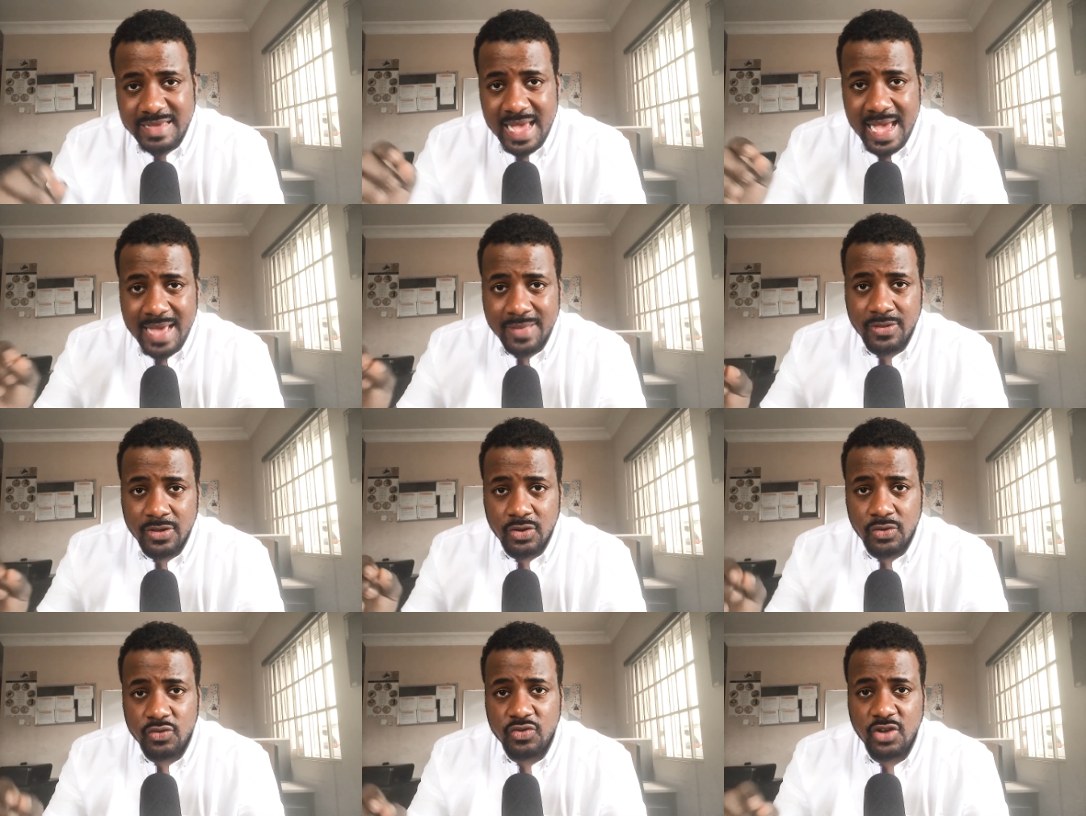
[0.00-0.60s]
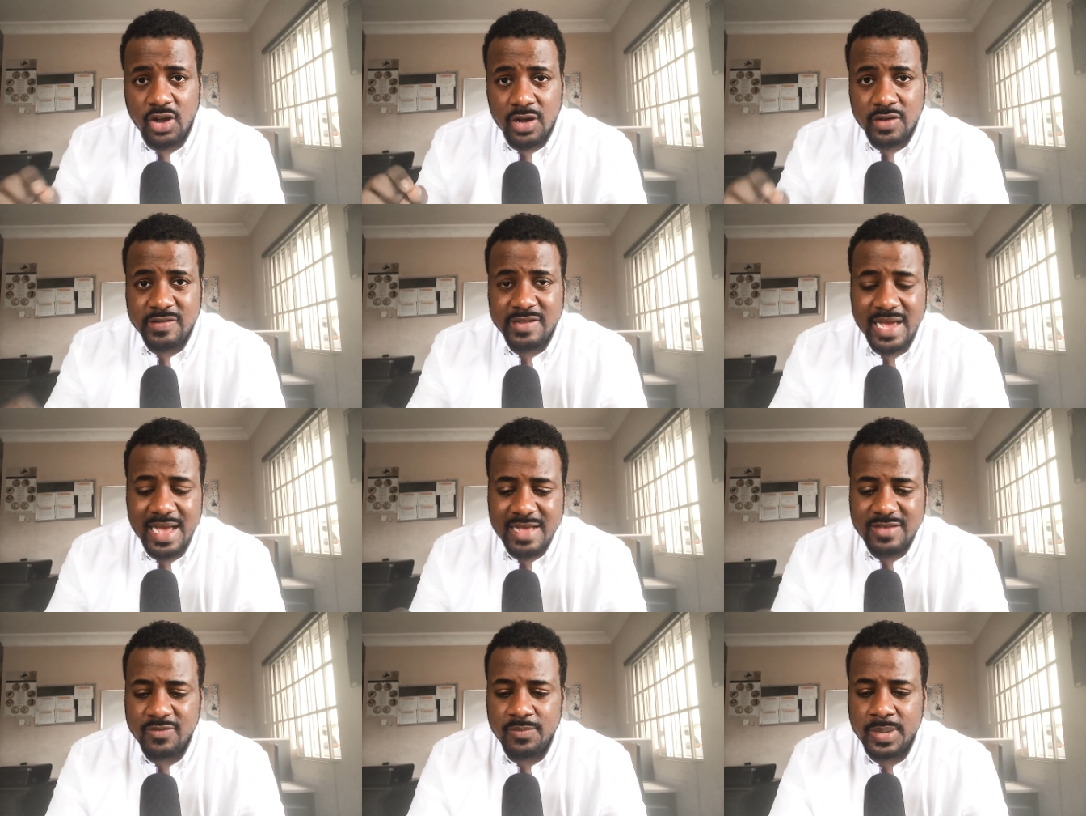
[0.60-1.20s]
I had the Utah
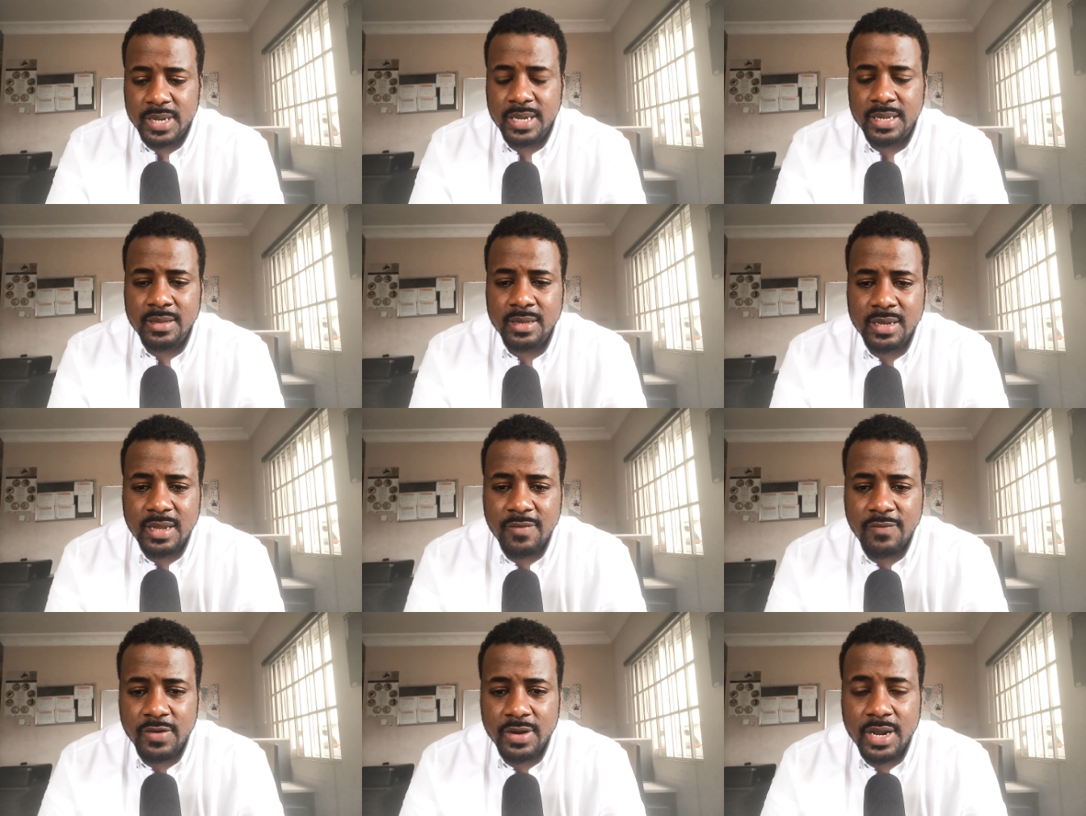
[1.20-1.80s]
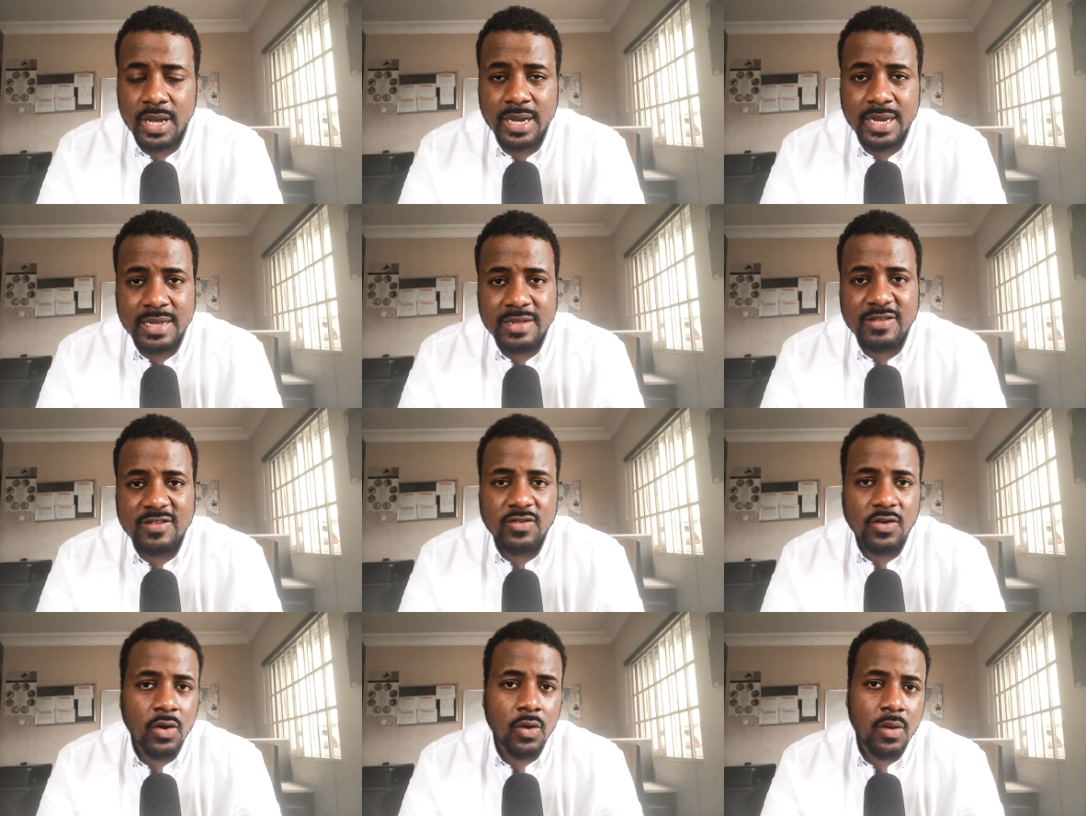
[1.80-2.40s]
Jazz beating the Denver
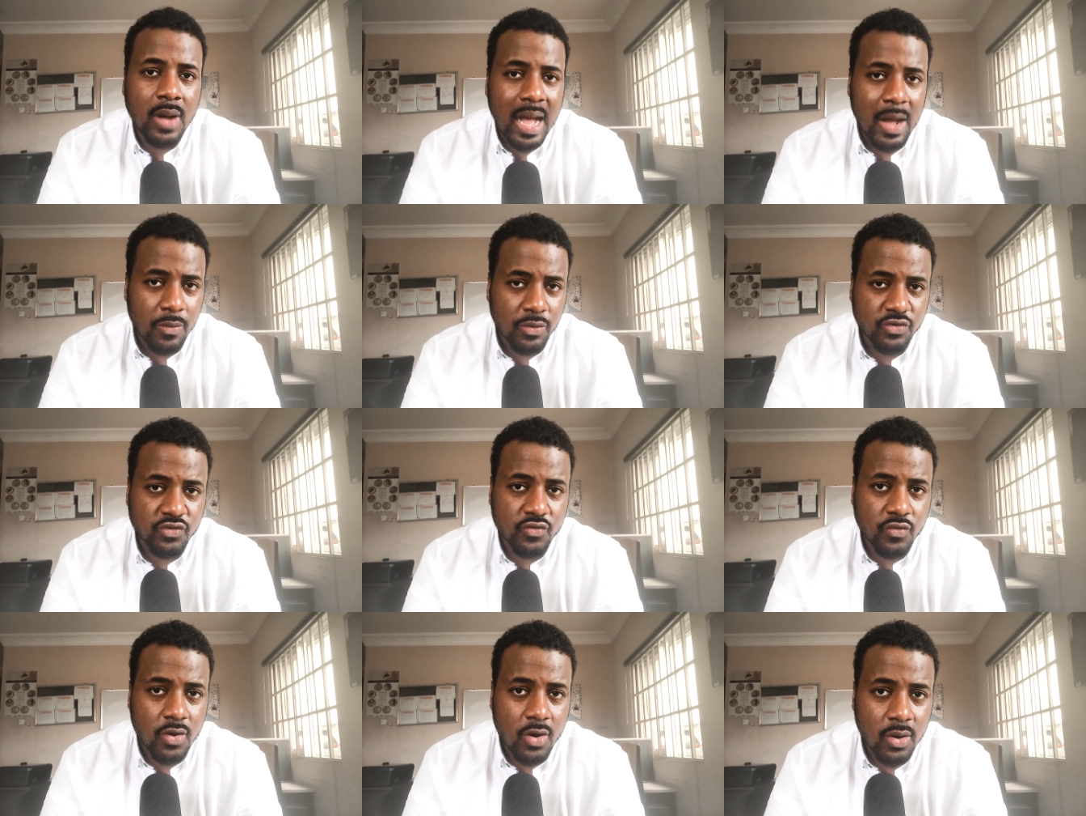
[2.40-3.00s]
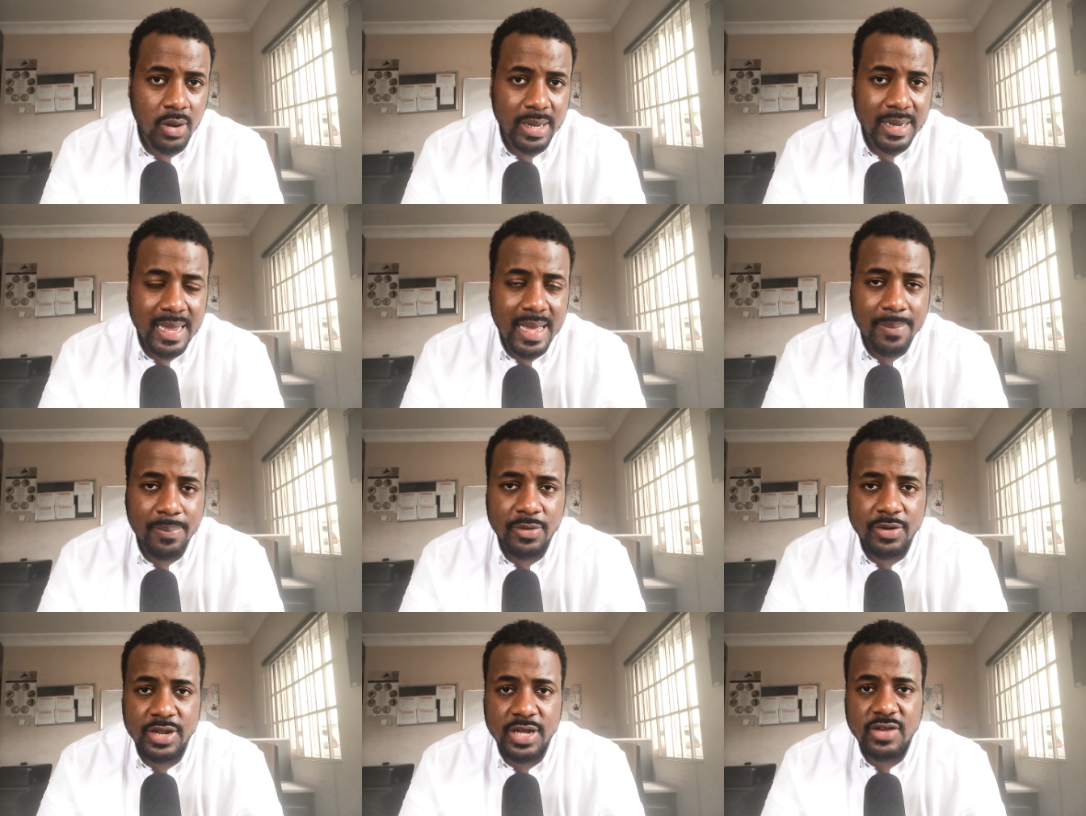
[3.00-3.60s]
Nuggets, so I was wrong in
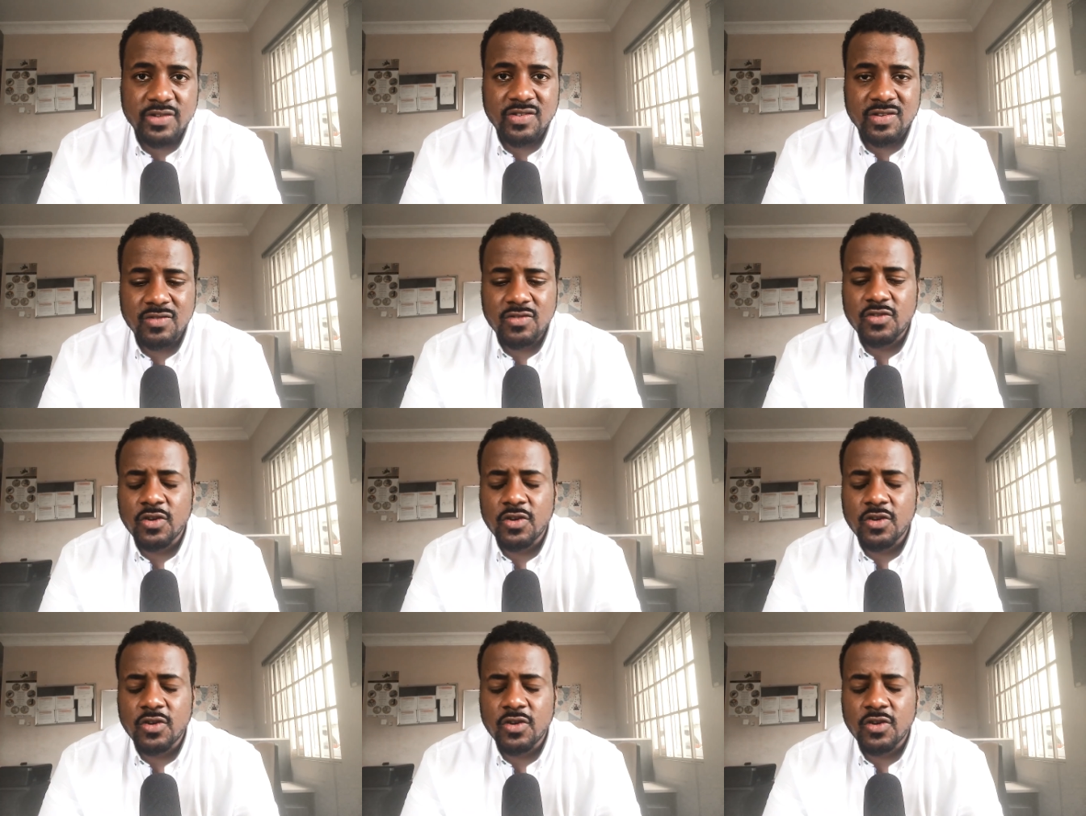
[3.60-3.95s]
that prediction.